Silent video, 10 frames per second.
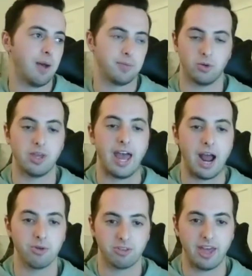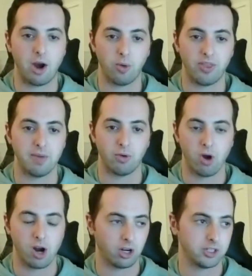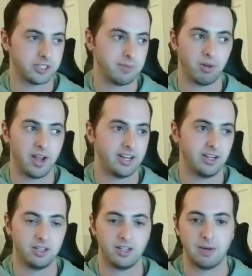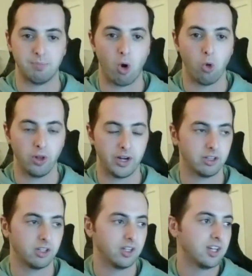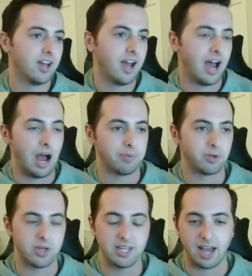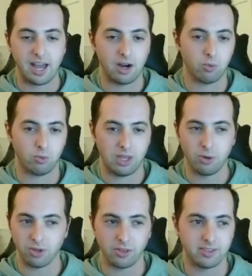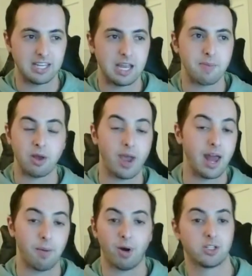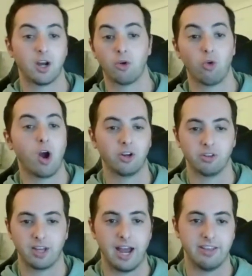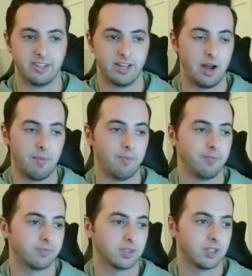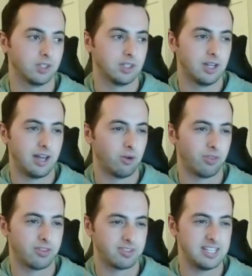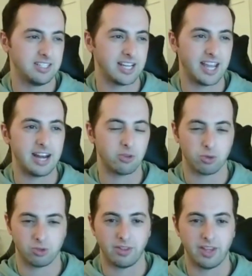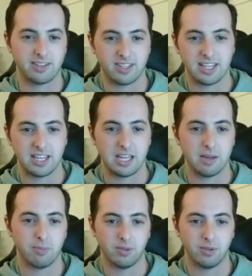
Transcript: And I was there with him at Rutgers. He played in Poland. So he was on the team, and then we had a bunch of other Rutgers guys. CJ Geddes was on that team.